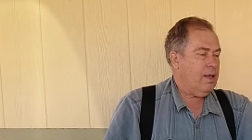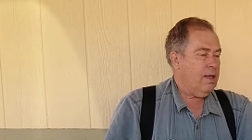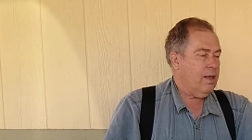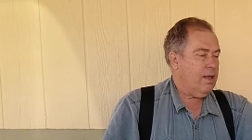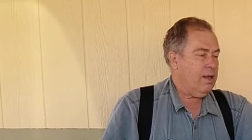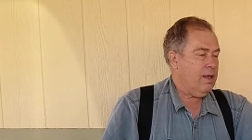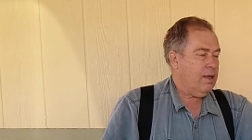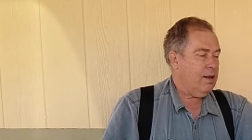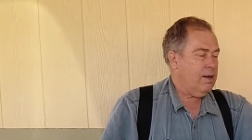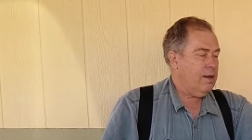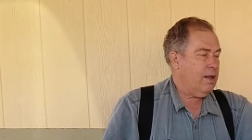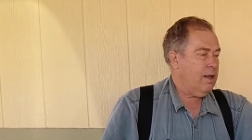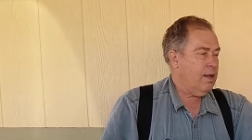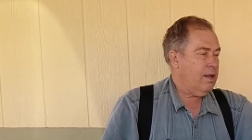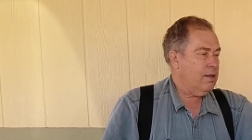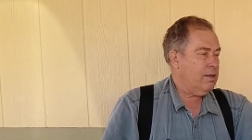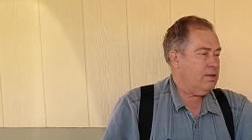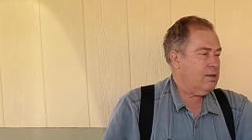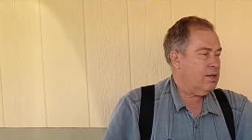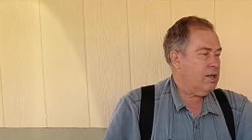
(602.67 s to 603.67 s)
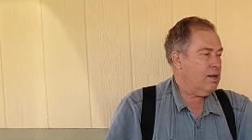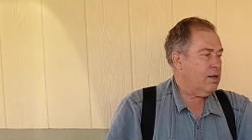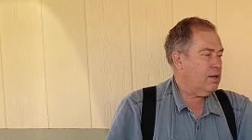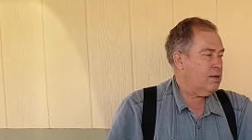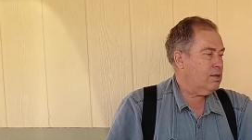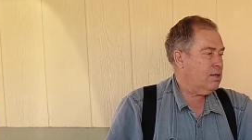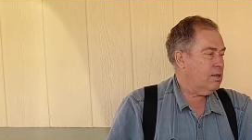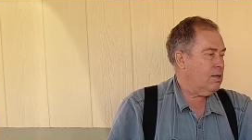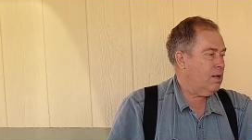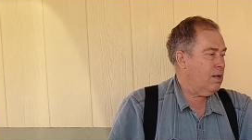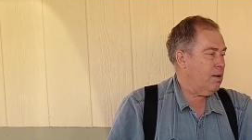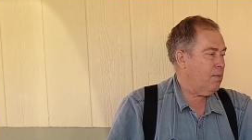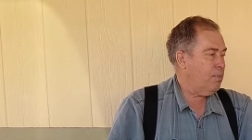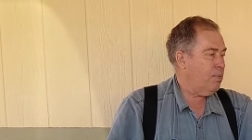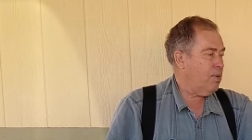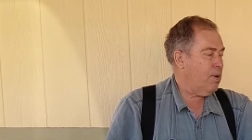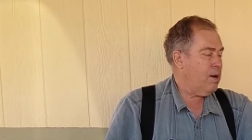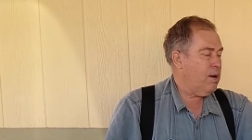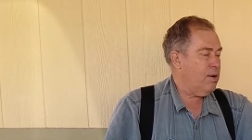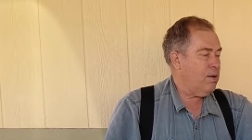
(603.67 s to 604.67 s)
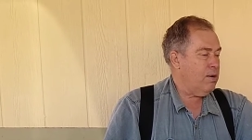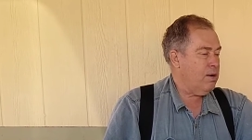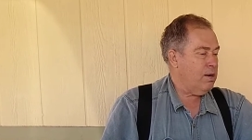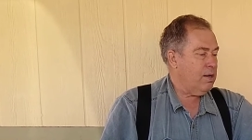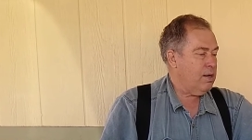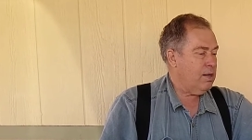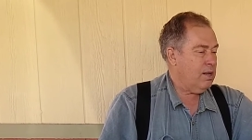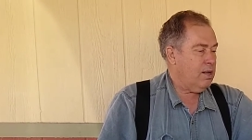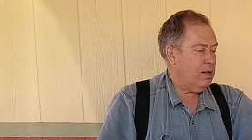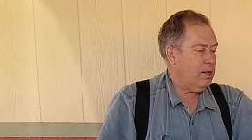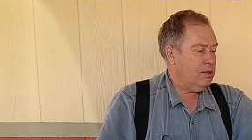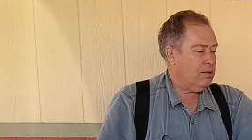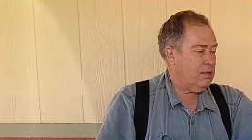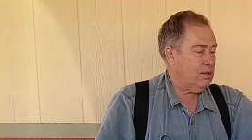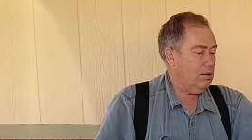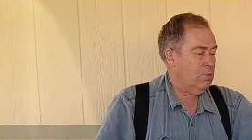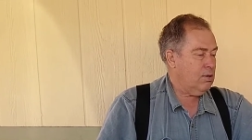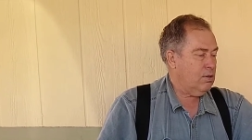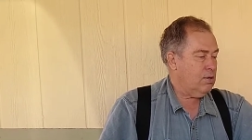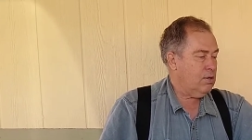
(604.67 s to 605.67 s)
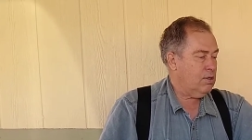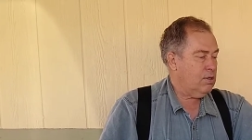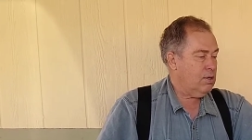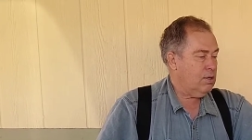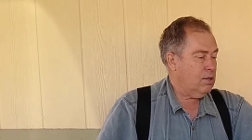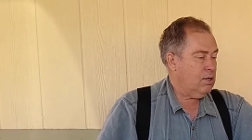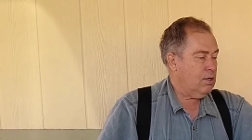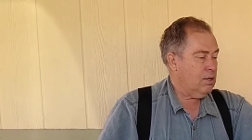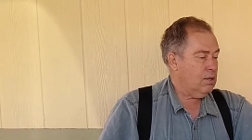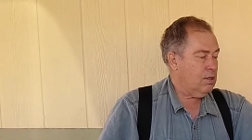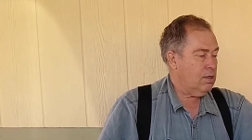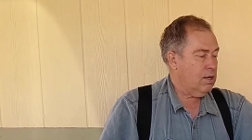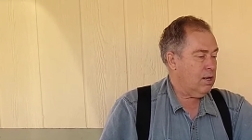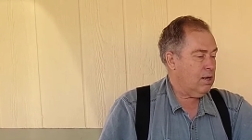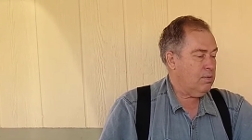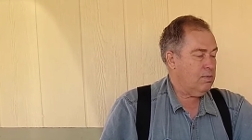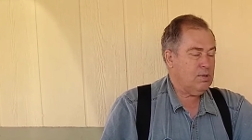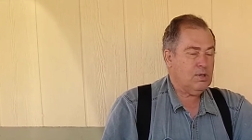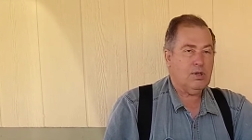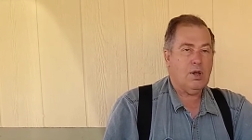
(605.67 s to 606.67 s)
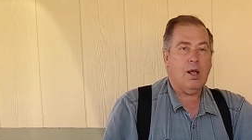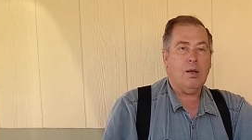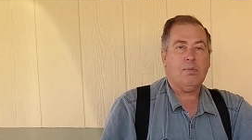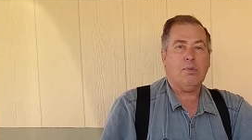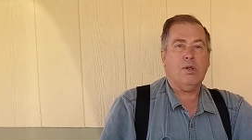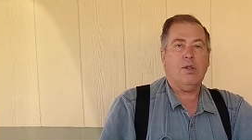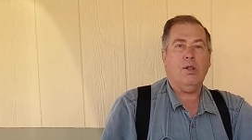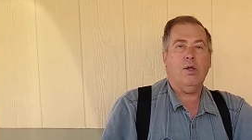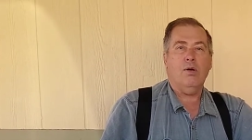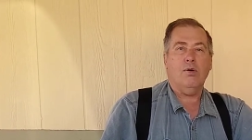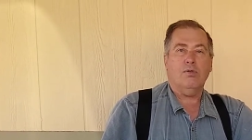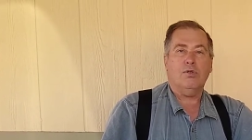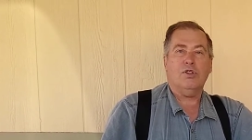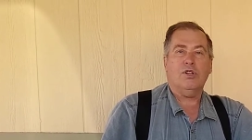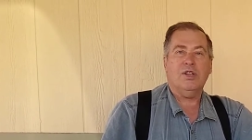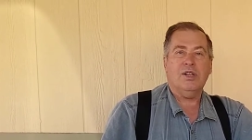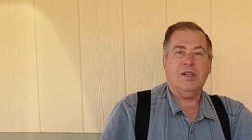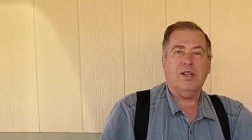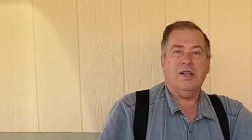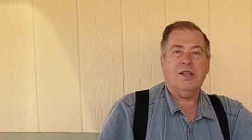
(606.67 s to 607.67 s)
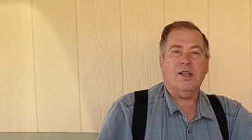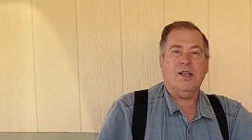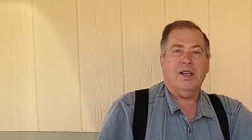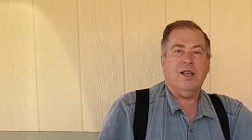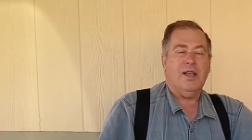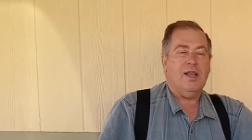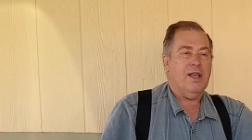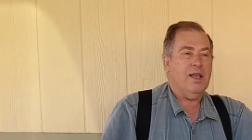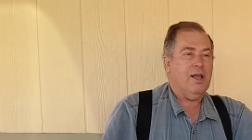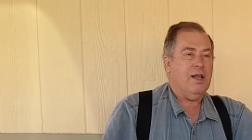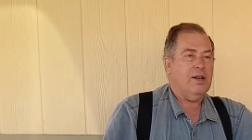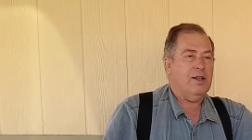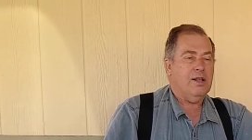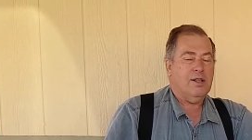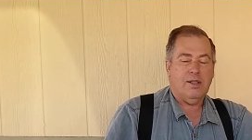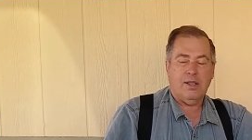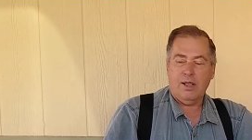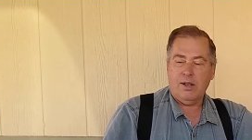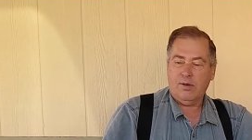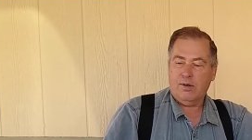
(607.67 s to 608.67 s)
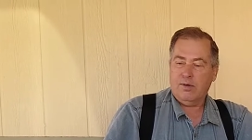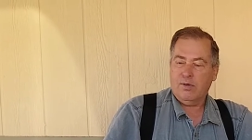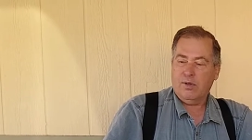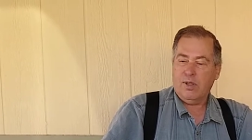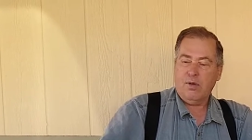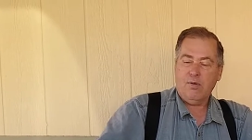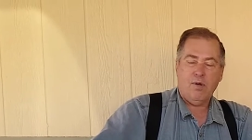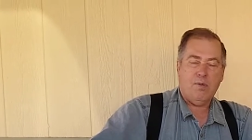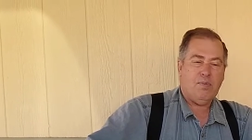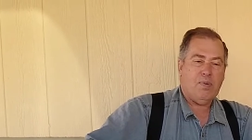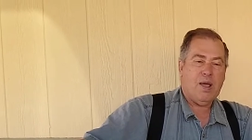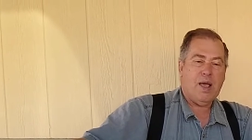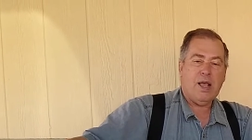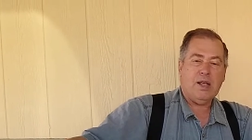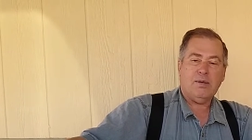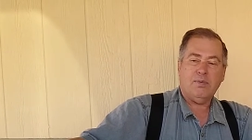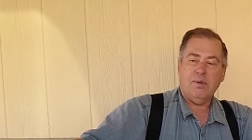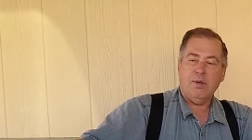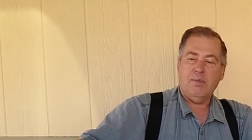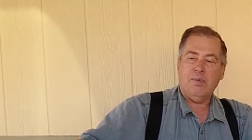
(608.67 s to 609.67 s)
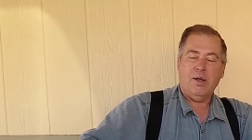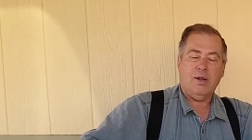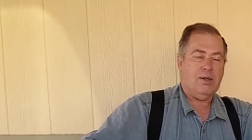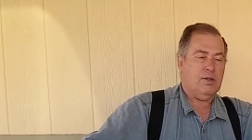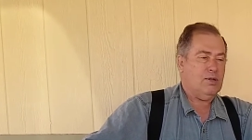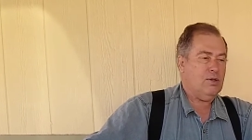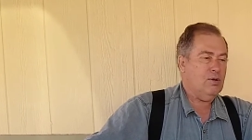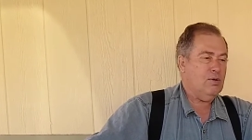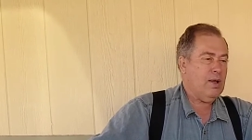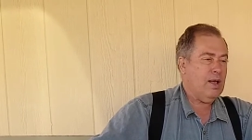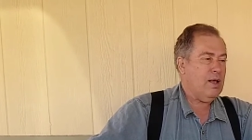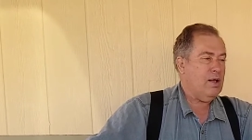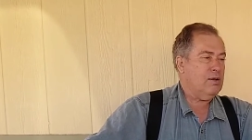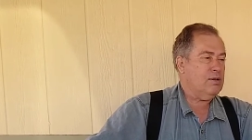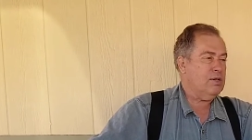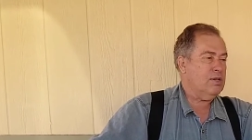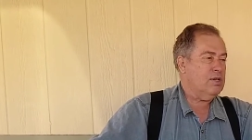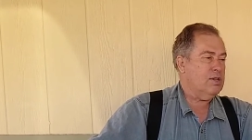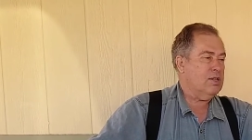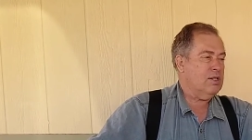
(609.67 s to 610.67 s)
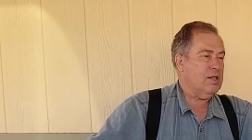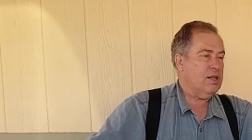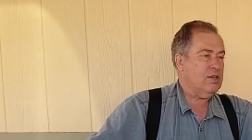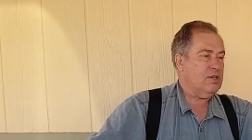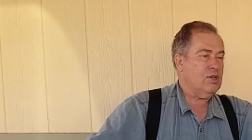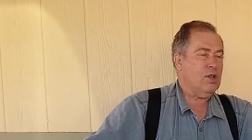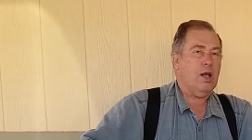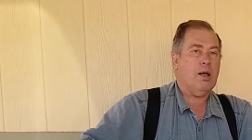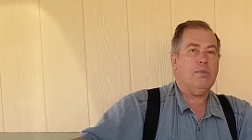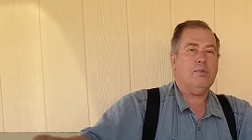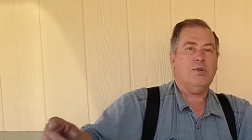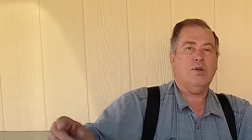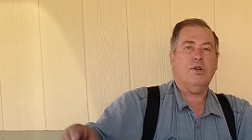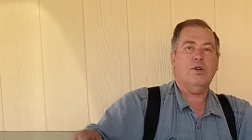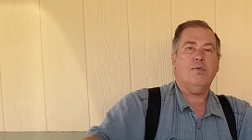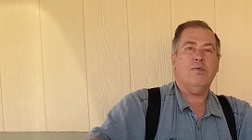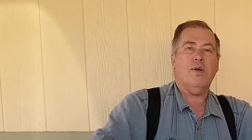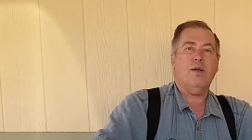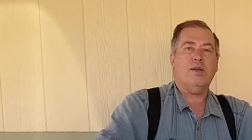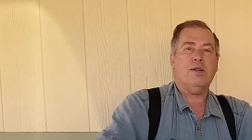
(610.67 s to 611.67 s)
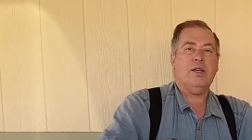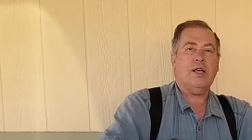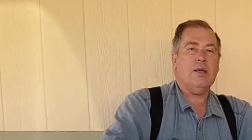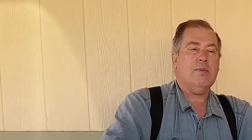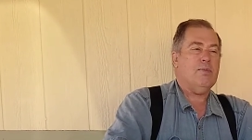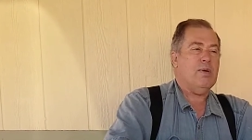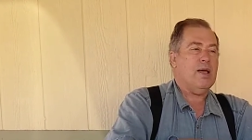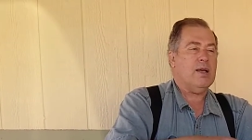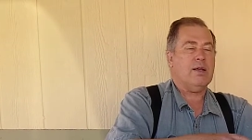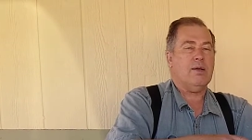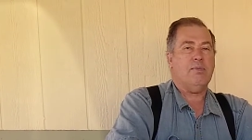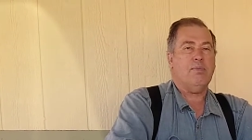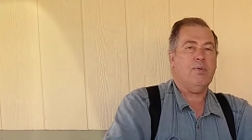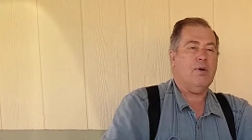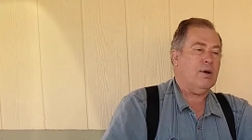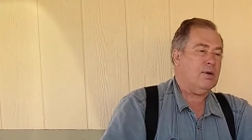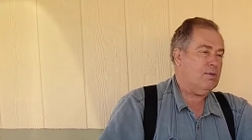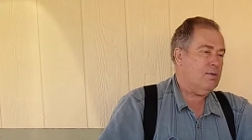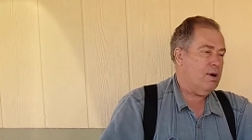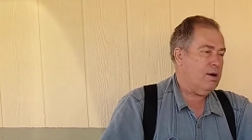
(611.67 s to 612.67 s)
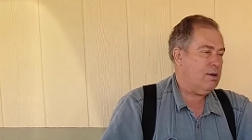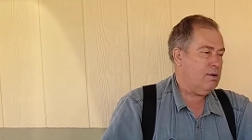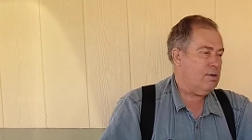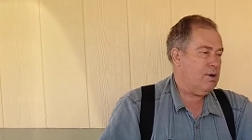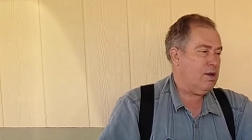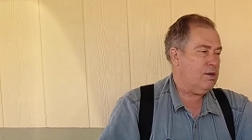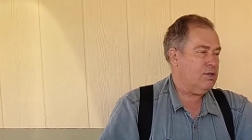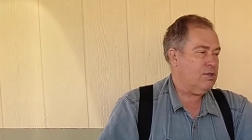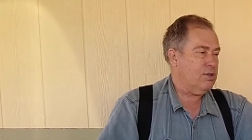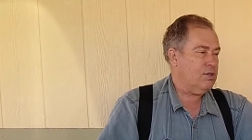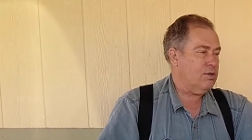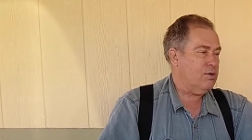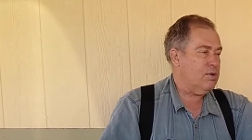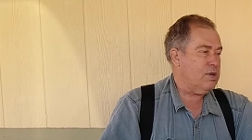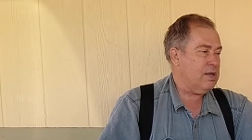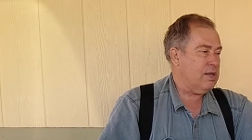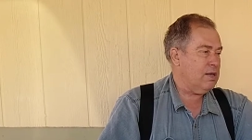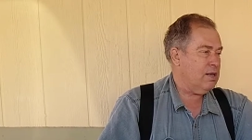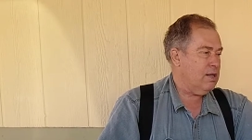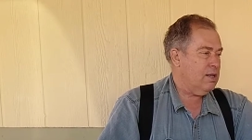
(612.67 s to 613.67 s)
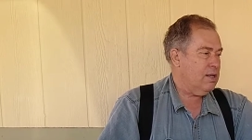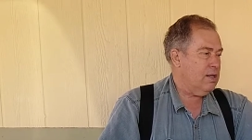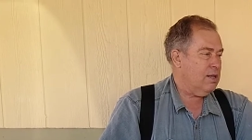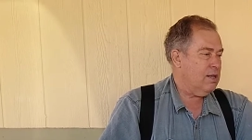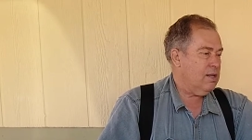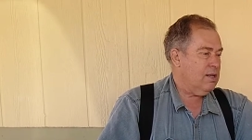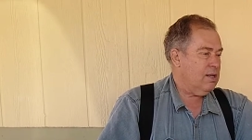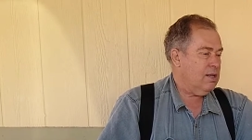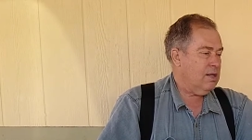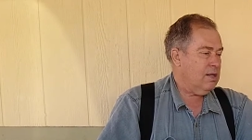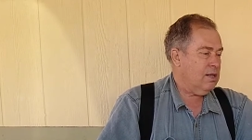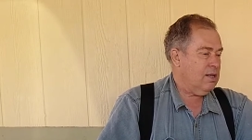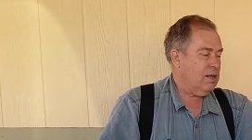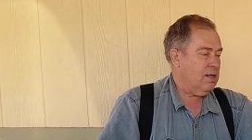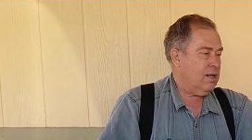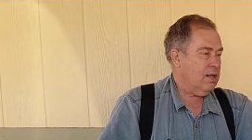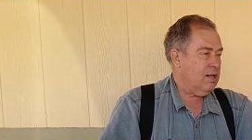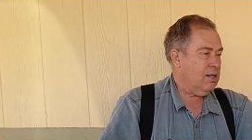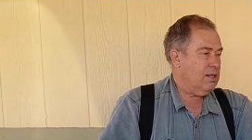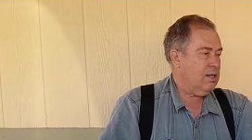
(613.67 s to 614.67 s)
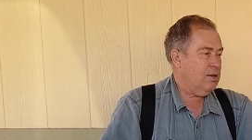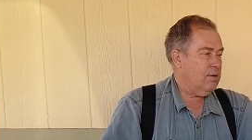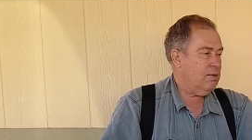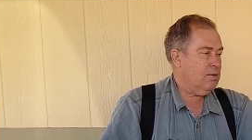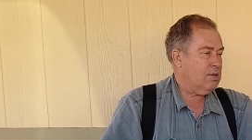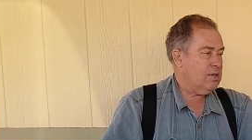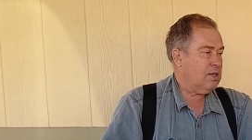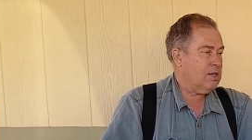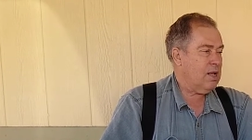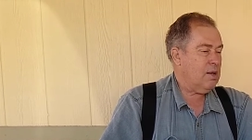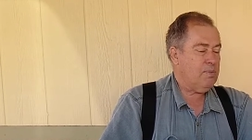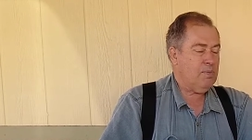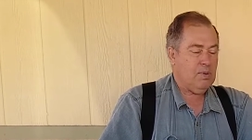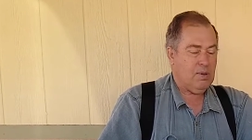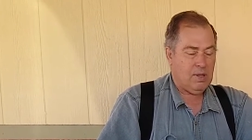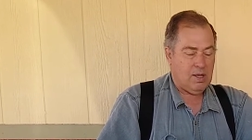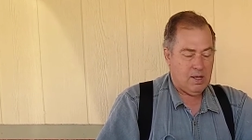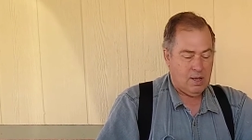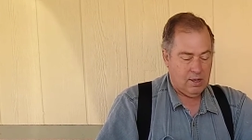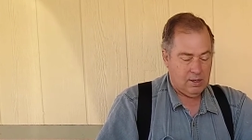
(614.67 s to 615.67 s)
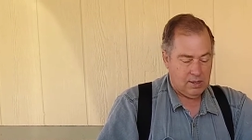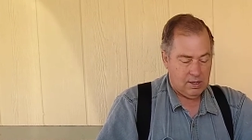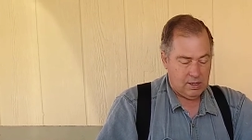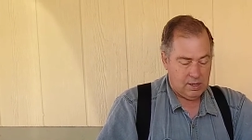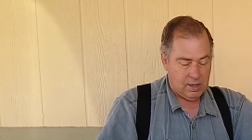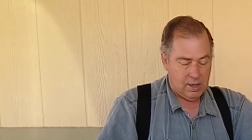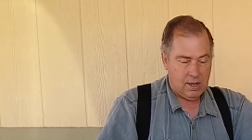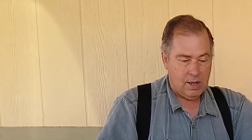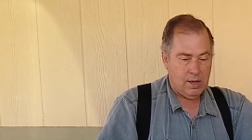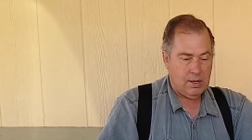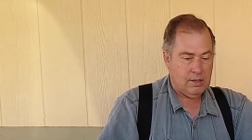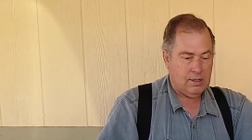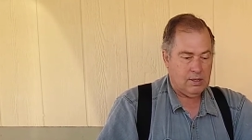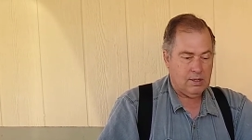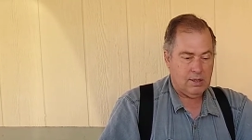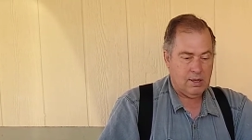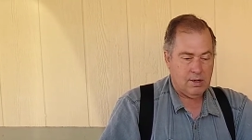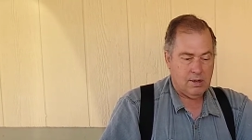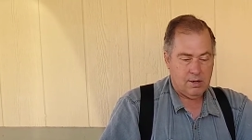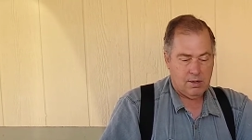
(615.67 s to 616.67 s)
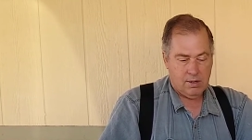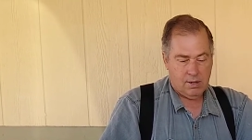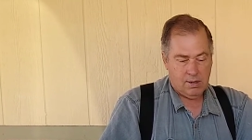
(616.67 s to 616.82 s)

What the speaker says: and I said a prayer and said, Lord, let them stop close. And they went past me about 2 houses, and they stopped and turned around, came back and parked right across the street. And there was a couple of hunky guys in there.